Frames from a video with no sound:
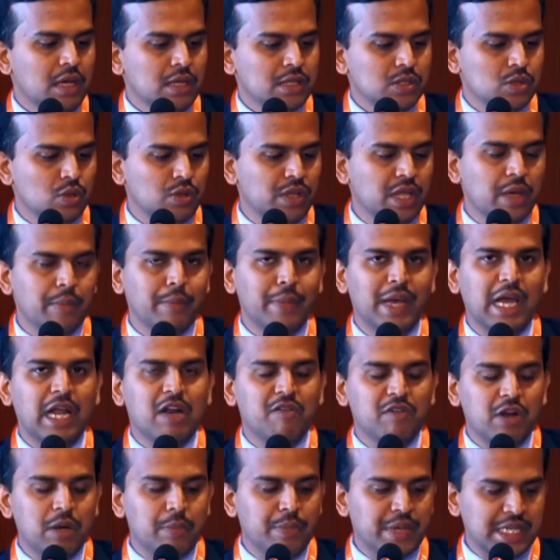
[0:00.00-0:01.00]
So the
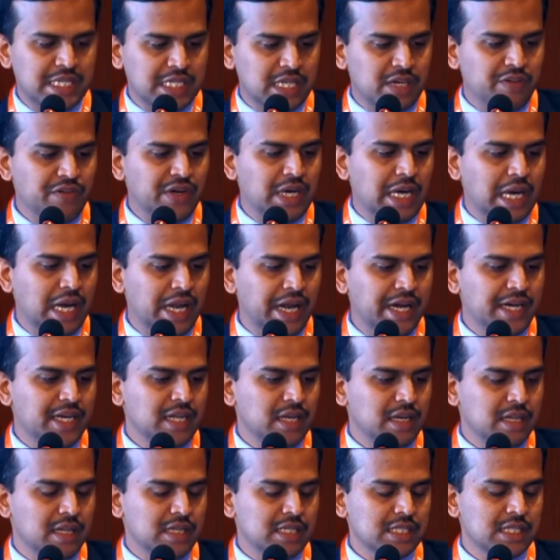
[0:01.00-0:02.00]
male will present with
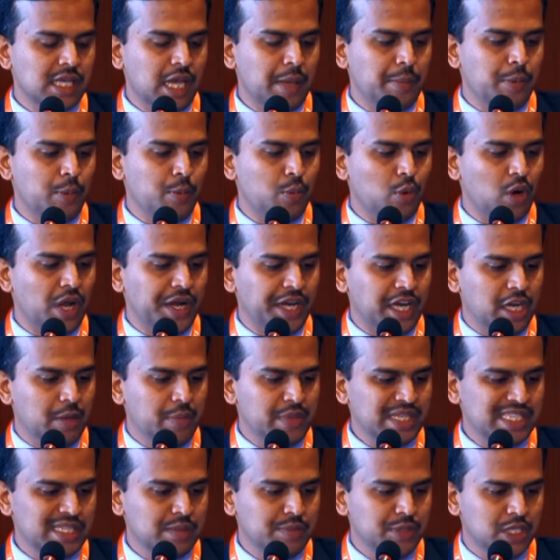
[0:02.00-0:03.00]
later this
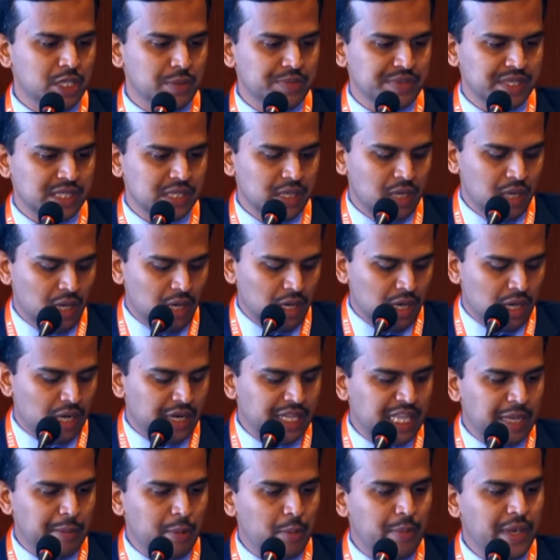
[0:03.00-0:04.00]
hyperprolactinemia symptoms.
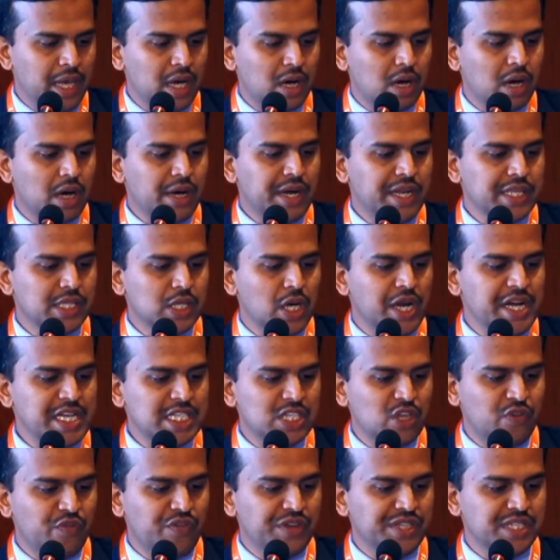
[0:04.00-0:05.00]
And there may be a cortisol
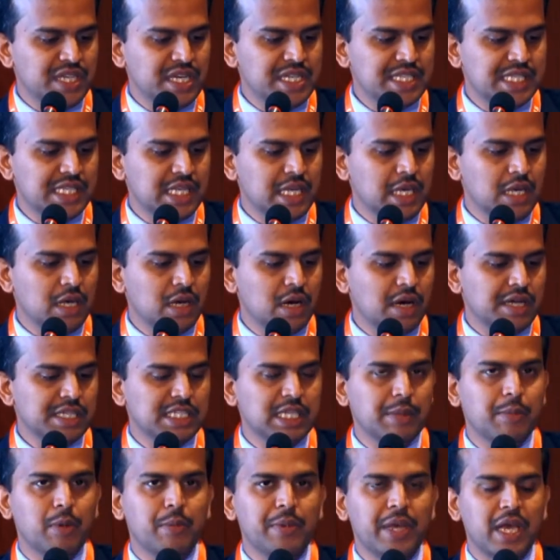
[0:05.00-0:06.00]
insufficiency or
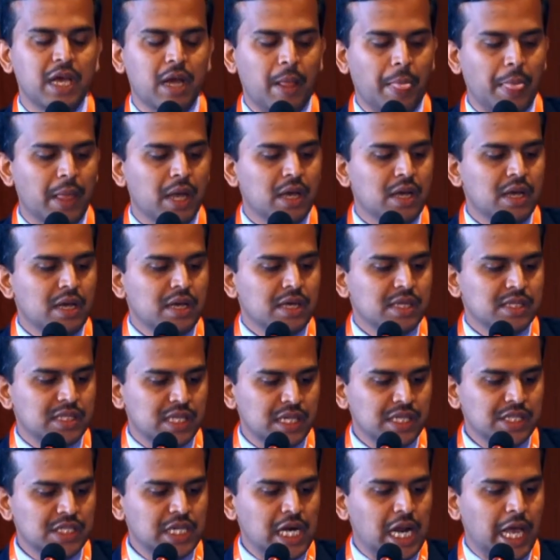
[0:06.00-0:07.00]
there may be a
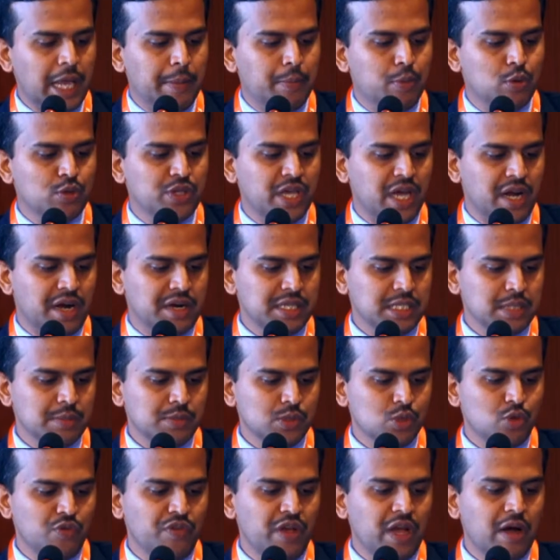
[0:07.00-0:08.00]
central
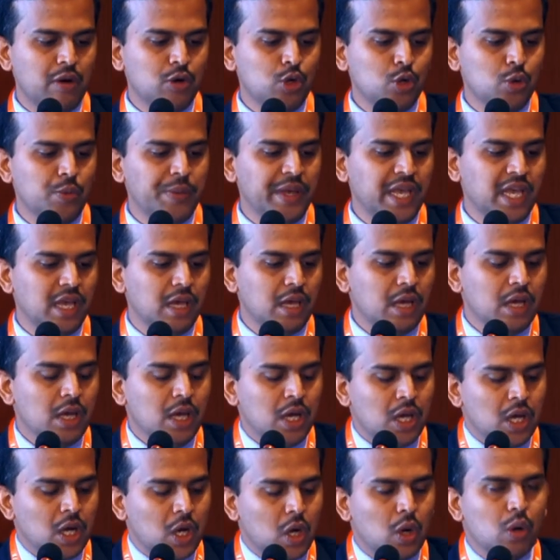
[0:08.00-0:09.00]
hypothyroidism. So we have to be
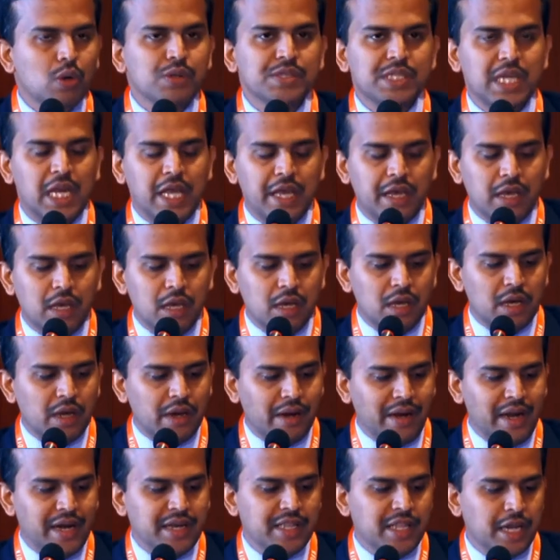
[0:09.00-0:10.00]
closely
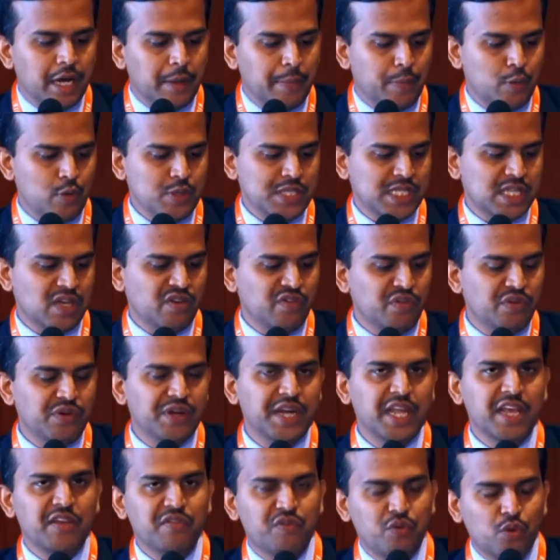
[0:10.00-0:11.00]
read the reports of
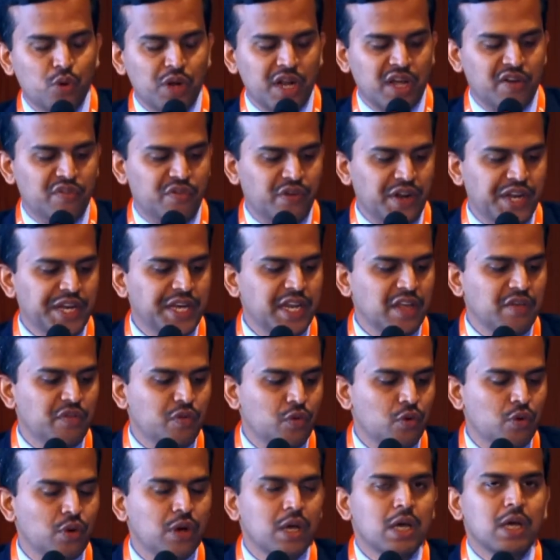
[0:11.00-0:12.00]
T4 or free
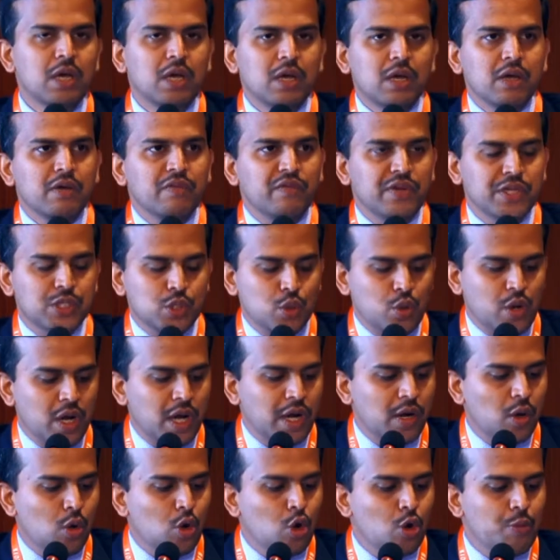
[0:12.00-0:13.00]
T4. We should
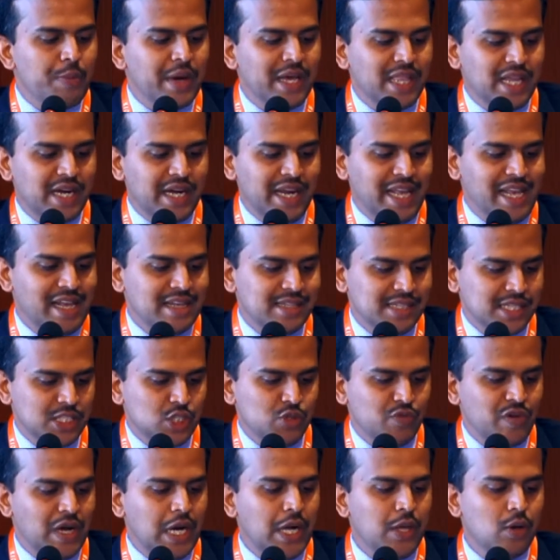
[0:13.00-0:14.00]
not go by the
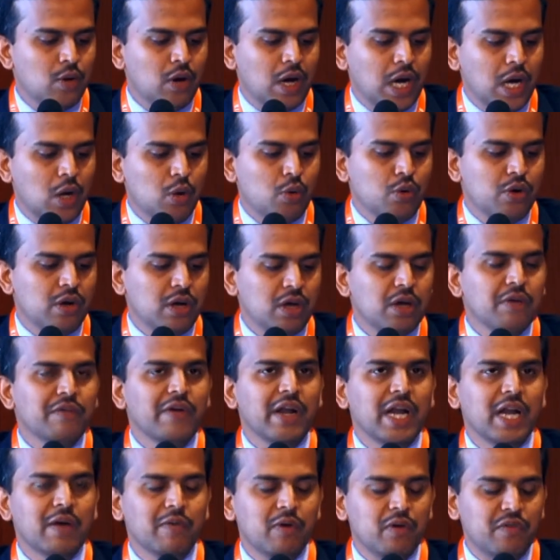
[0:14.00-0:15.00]
TSH value alone
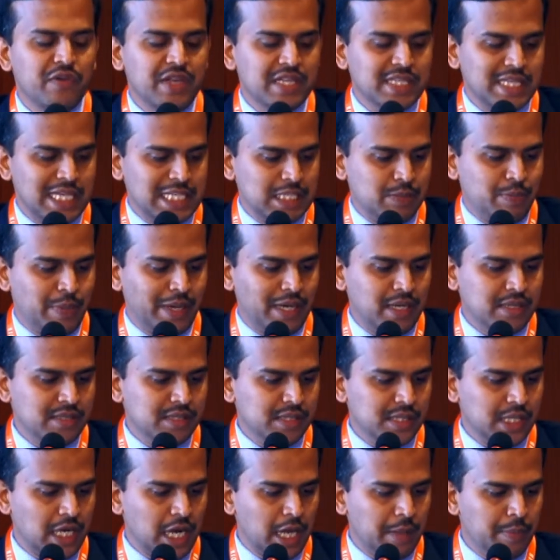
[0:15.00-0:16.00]
whenever we suspect
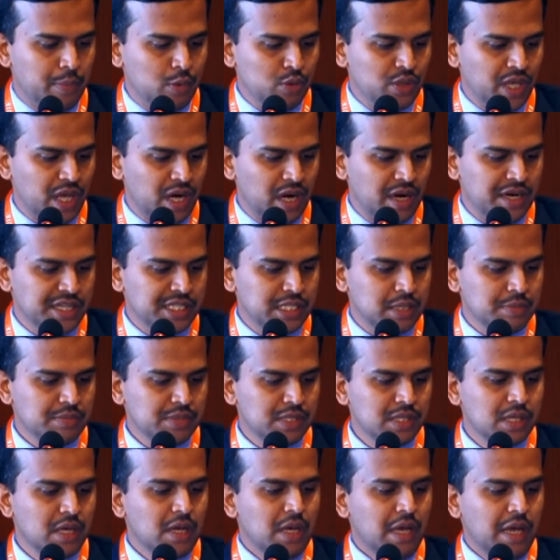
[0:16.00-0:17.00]
central
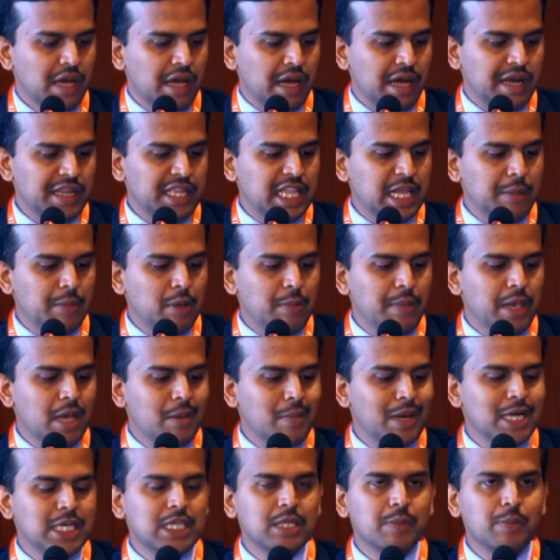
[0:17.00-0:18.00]
hypothyroidisms. And there may be
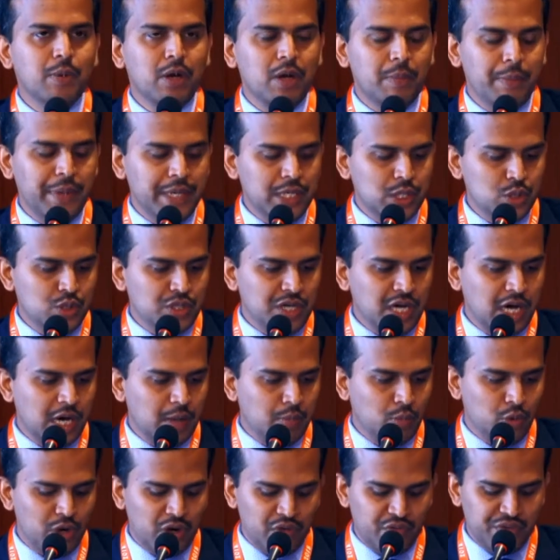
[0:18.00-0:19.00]
a multiple pituitary
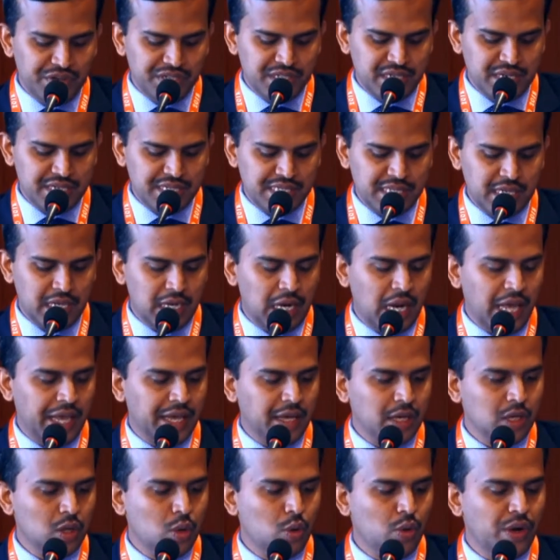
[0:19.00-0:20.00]
hormone deficiency
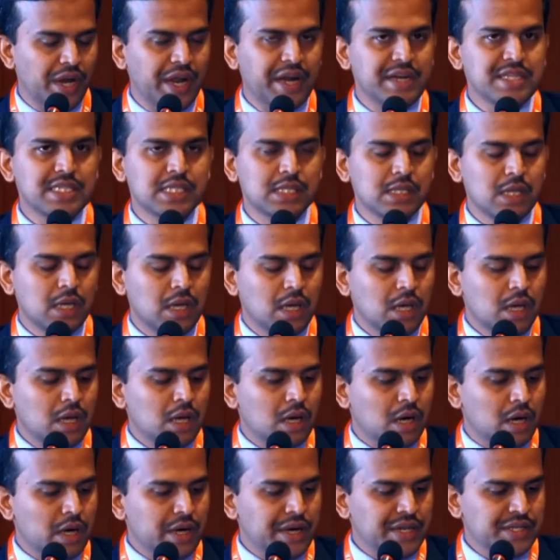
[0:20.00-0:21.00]
like gonads,
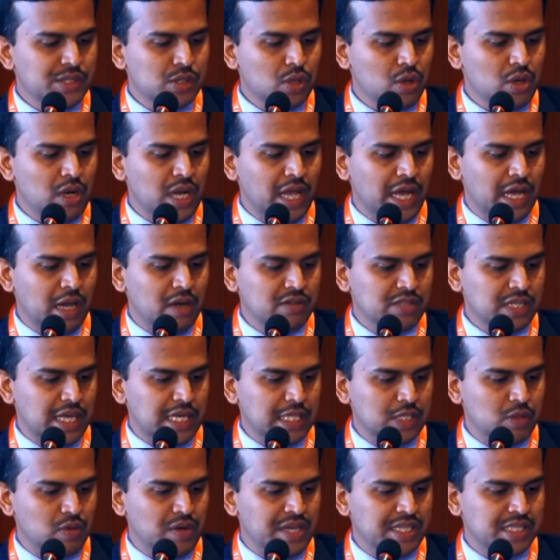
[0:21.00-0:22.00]
cortisol
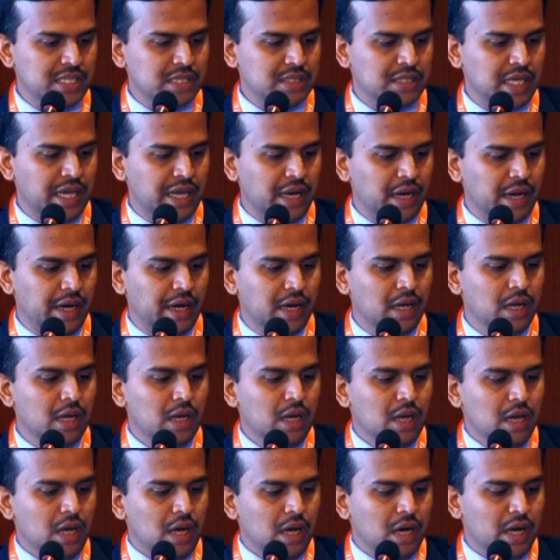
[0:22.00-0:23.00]
as well as the thyroid.
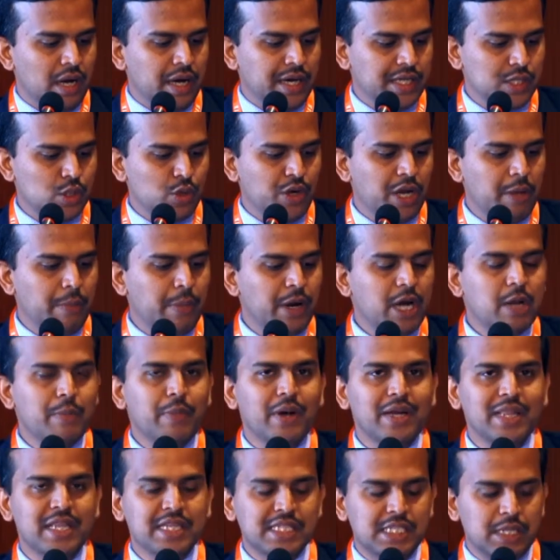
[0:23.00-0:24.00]
And so depend
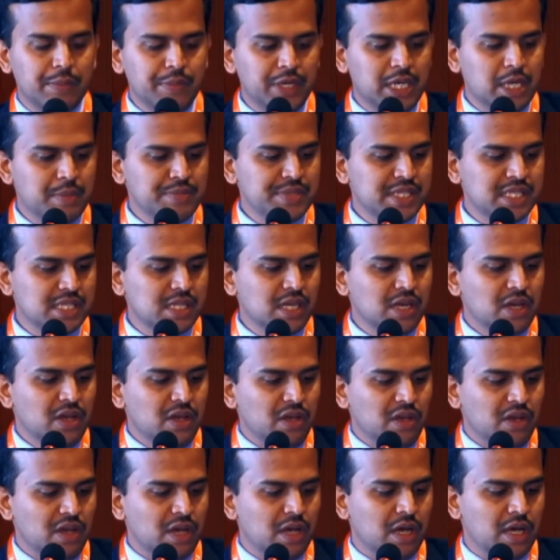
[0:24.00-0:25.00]
upon the symptoms,
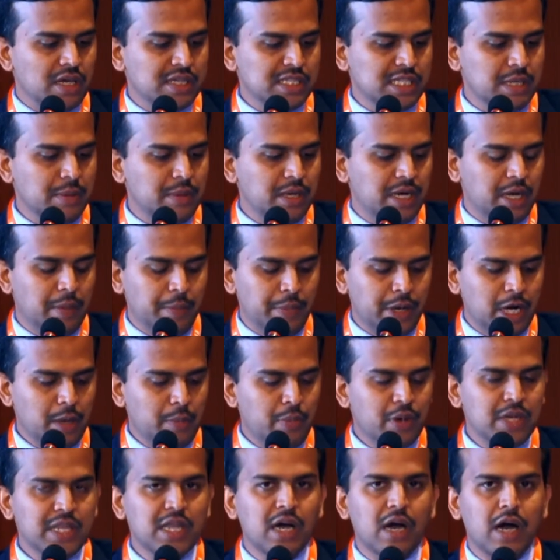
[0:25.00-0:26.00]
depend
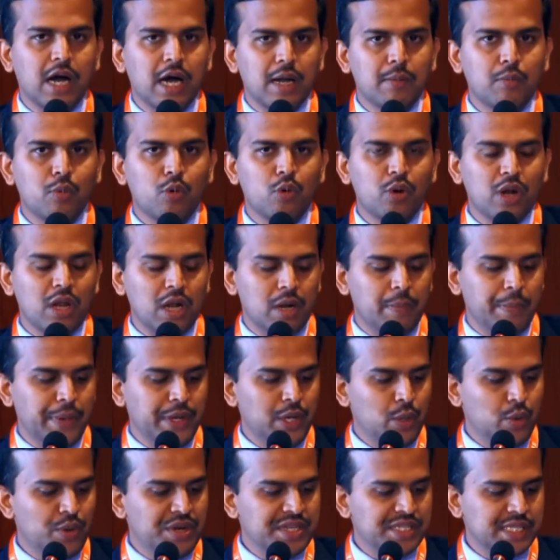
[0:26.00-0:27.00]
upon the hormone or
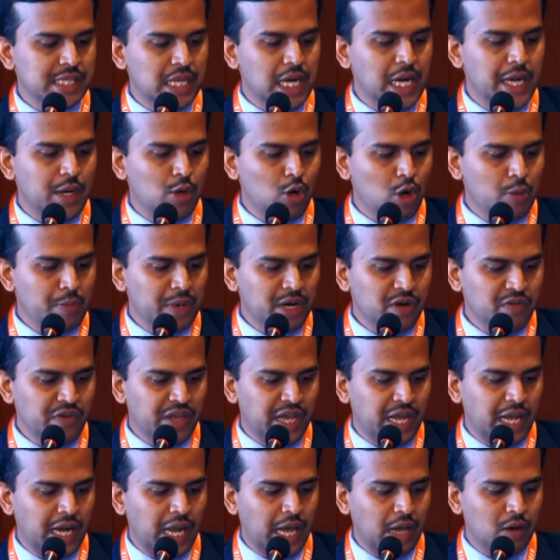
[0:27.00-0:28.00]
pituitary cell involvement,
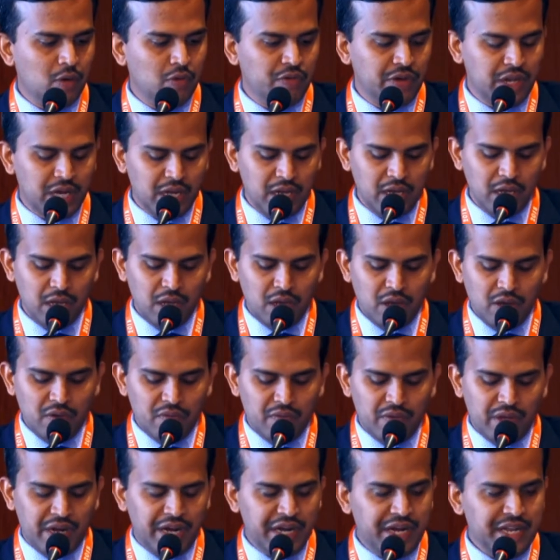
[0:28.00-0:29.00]
we can have
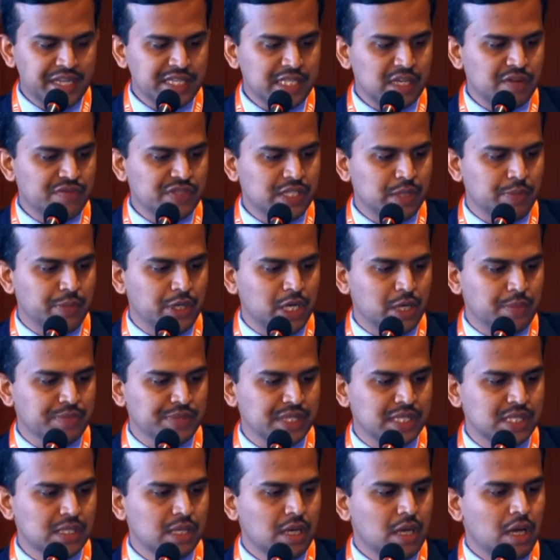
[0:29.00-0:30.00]
varieties of
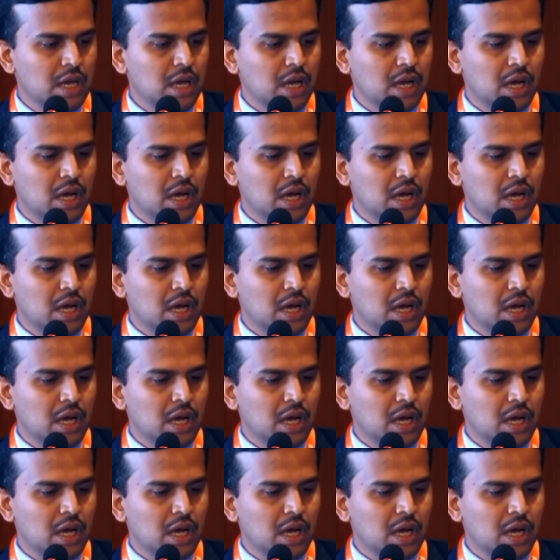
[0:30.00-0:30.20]
symptoms.